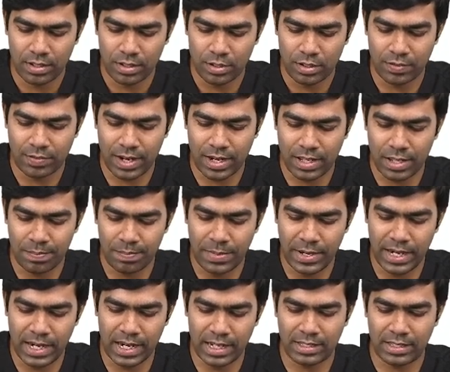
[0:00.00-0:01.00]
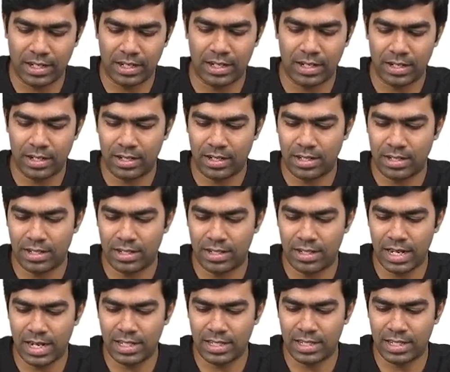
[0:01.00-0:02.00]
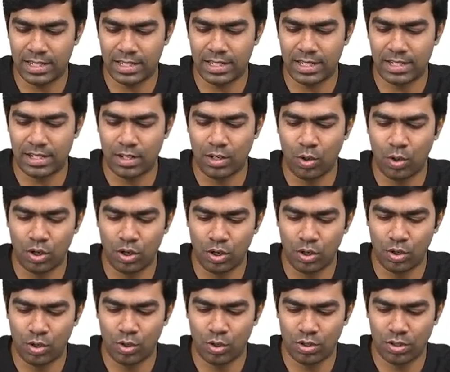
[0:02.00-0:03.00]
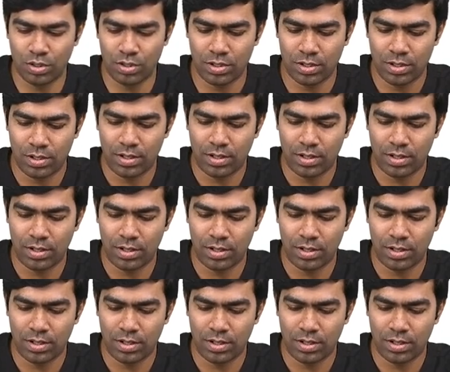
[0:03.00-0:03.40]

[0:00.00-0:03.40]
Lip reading: So where the beta cell senses this low glucose